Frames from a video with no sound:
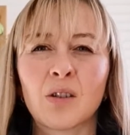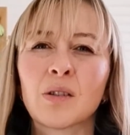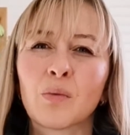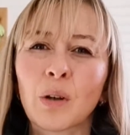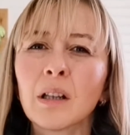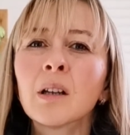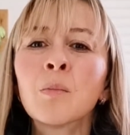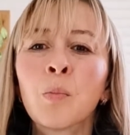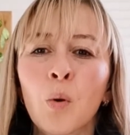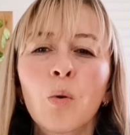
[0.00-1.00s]
So it's really
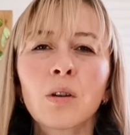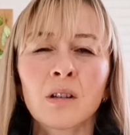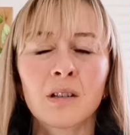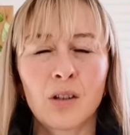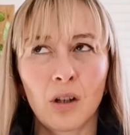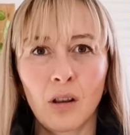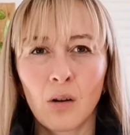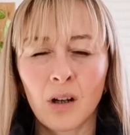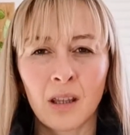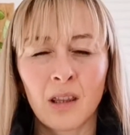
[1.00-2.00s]
important to
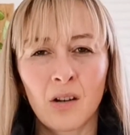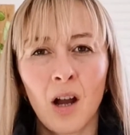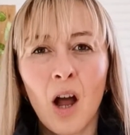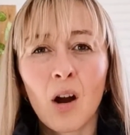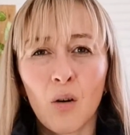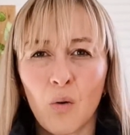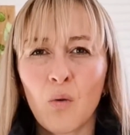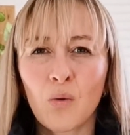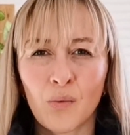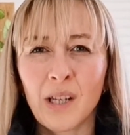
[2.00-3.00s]
look at the
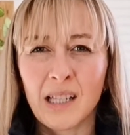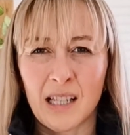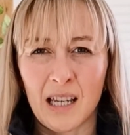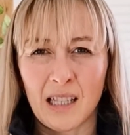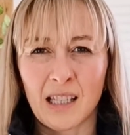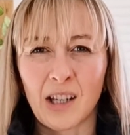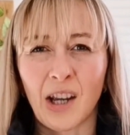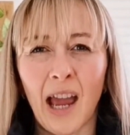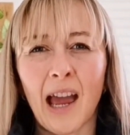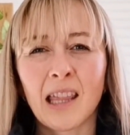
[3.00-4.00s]
core reasons,
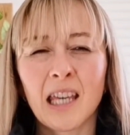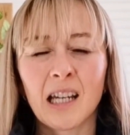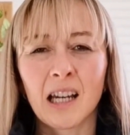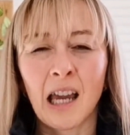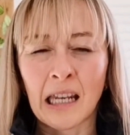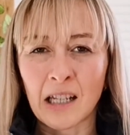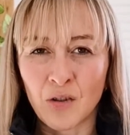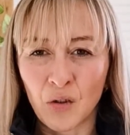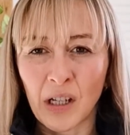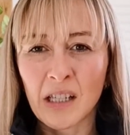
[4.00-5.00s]
okay, and
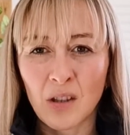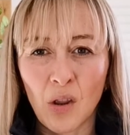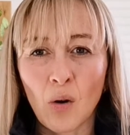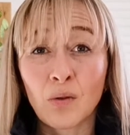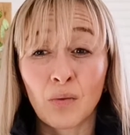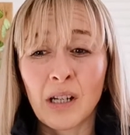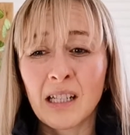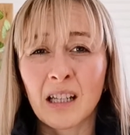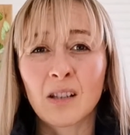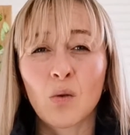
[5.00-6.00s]
address those
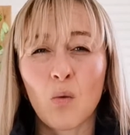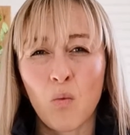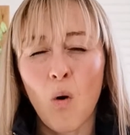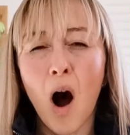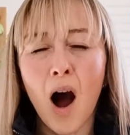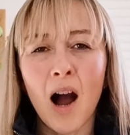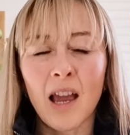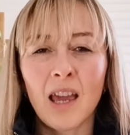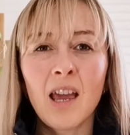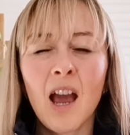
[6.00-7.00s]
reasons
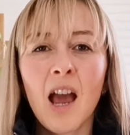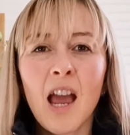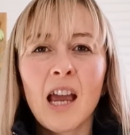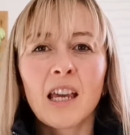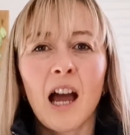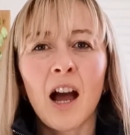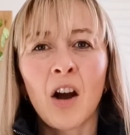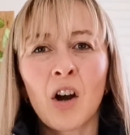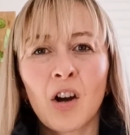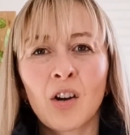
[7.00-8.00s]
why
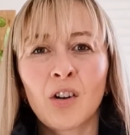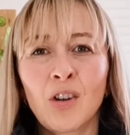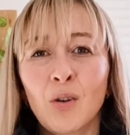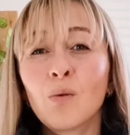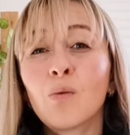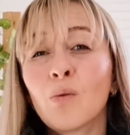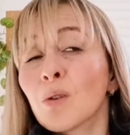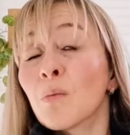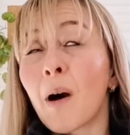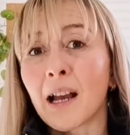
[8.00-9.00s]

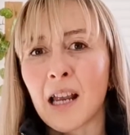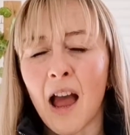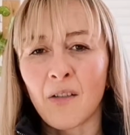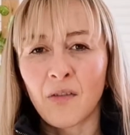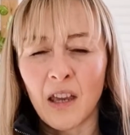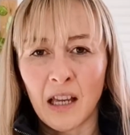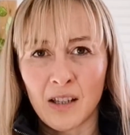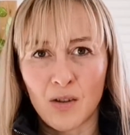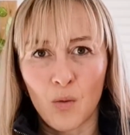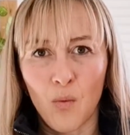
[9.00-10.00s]
you might have
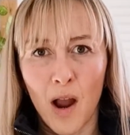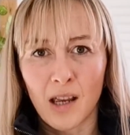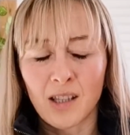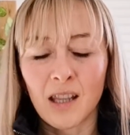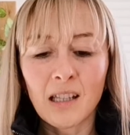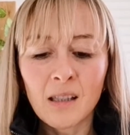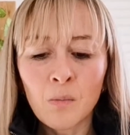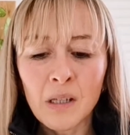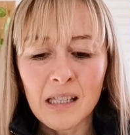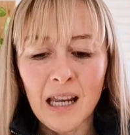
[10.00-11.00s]
extra weight. So that's the
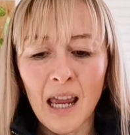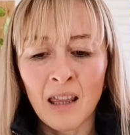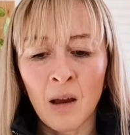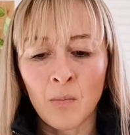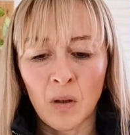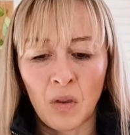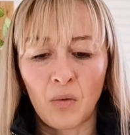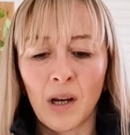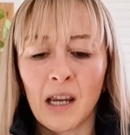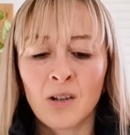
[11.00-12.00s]
mistake number
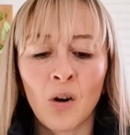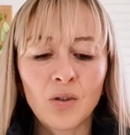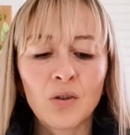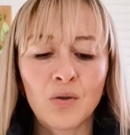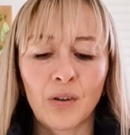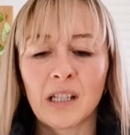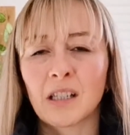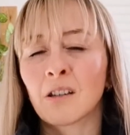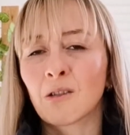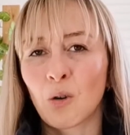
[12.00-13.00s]
3, not
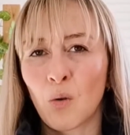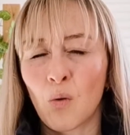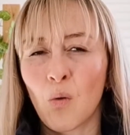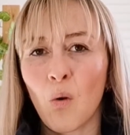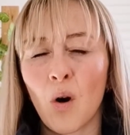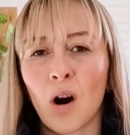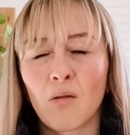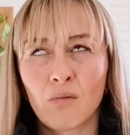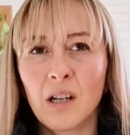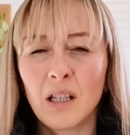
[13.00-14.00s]
addressing the core
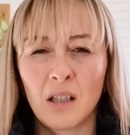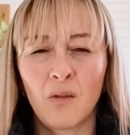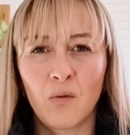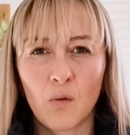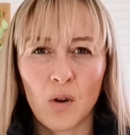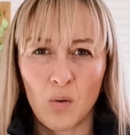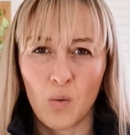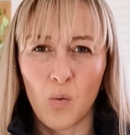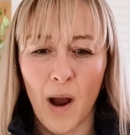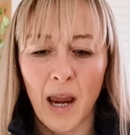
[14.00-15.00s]
reason for
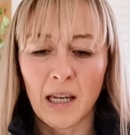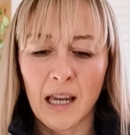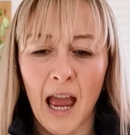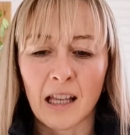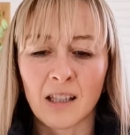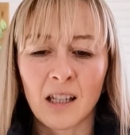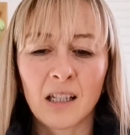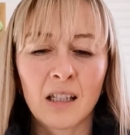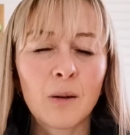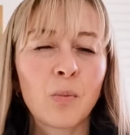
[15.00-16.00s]
your weight gain. So
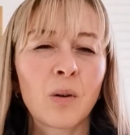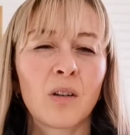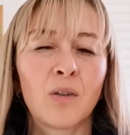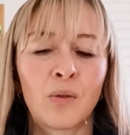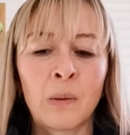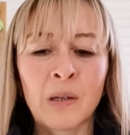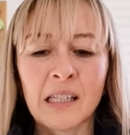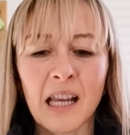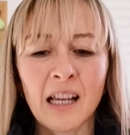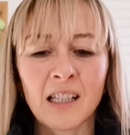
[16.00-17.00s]
the typical 3
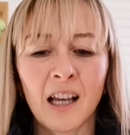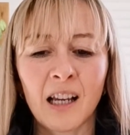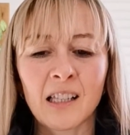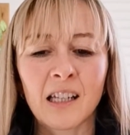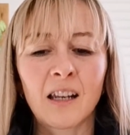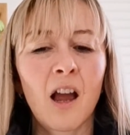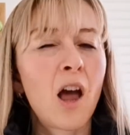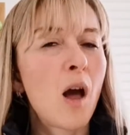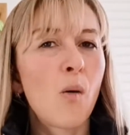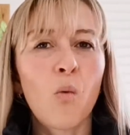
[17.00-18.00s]
mistakes, like I said,
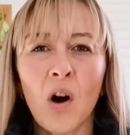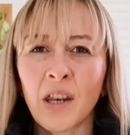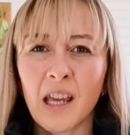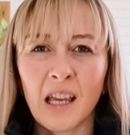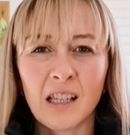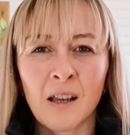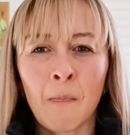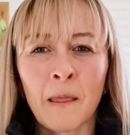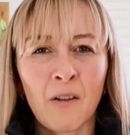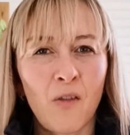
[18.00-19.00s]
one is
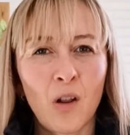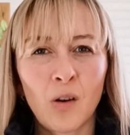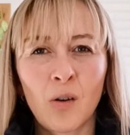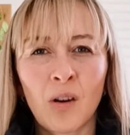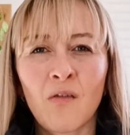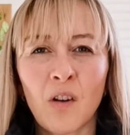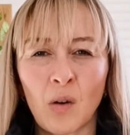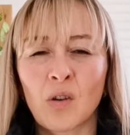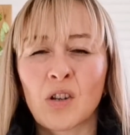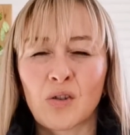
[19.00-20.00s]
following
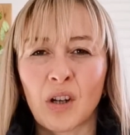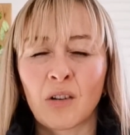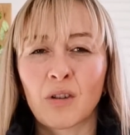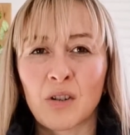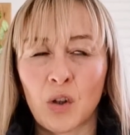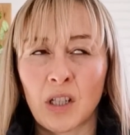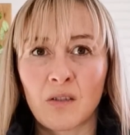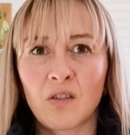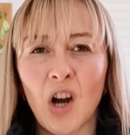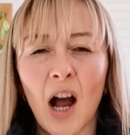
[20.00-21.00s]
very
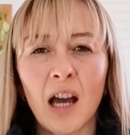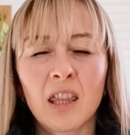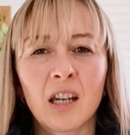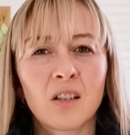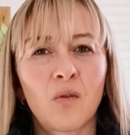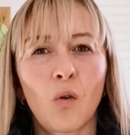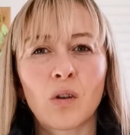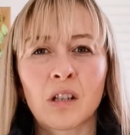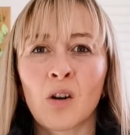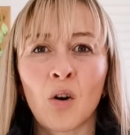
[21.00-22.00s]
restrictive diet that is
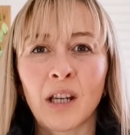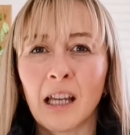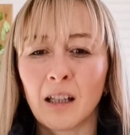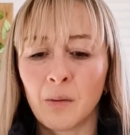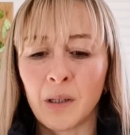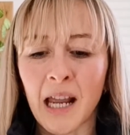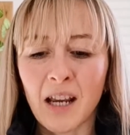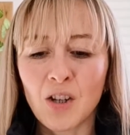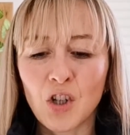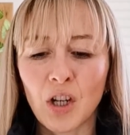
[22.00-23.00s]
focusing on
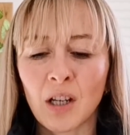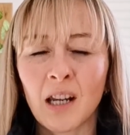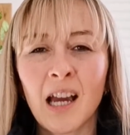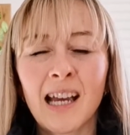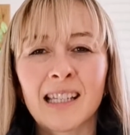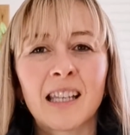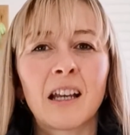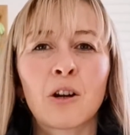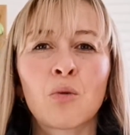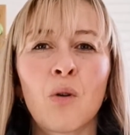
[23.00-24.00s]
elimination.
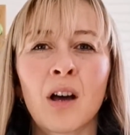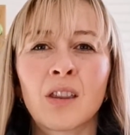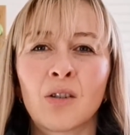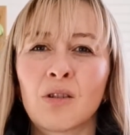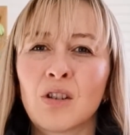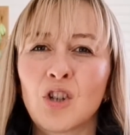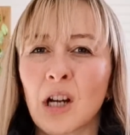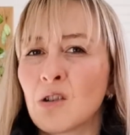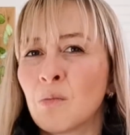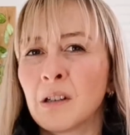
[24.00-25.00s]
Second one, there is
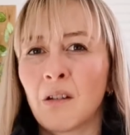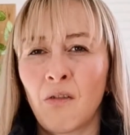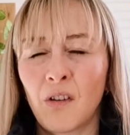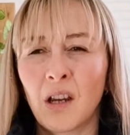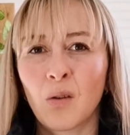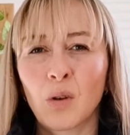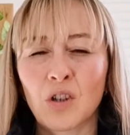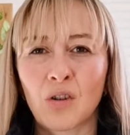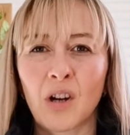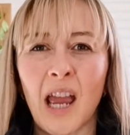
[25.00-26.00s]
judgment and fear,
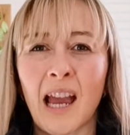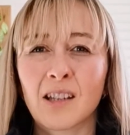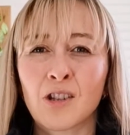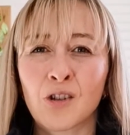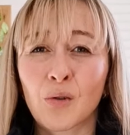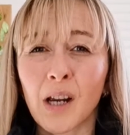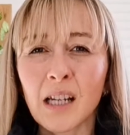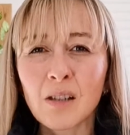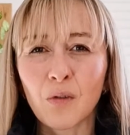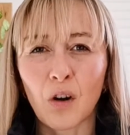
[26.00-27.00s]
which creates
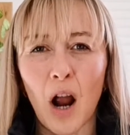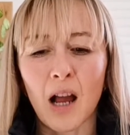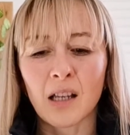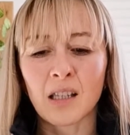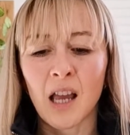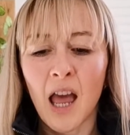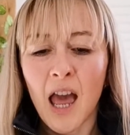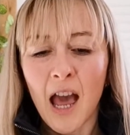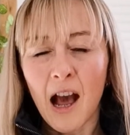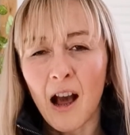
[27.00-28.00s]
stress for us,
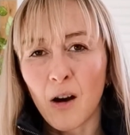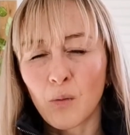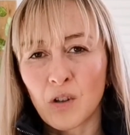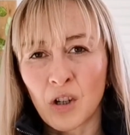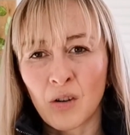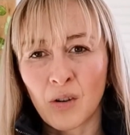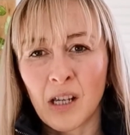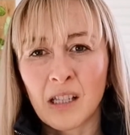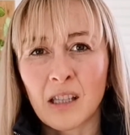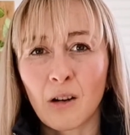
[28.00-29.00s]
which
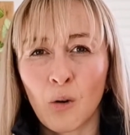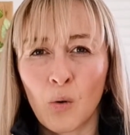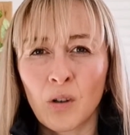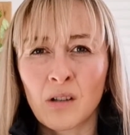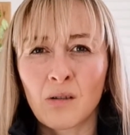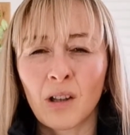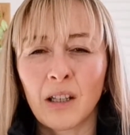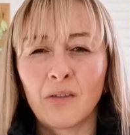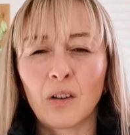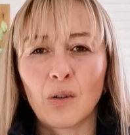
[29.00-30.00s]
increase the cortisol
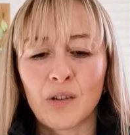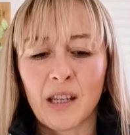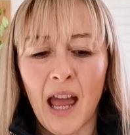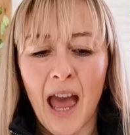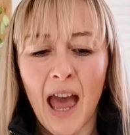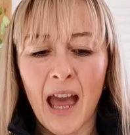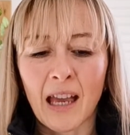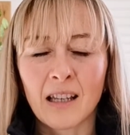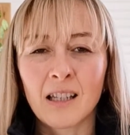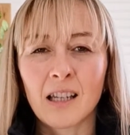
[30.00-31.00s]
levels
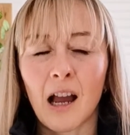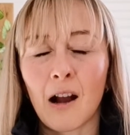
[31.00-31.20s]
and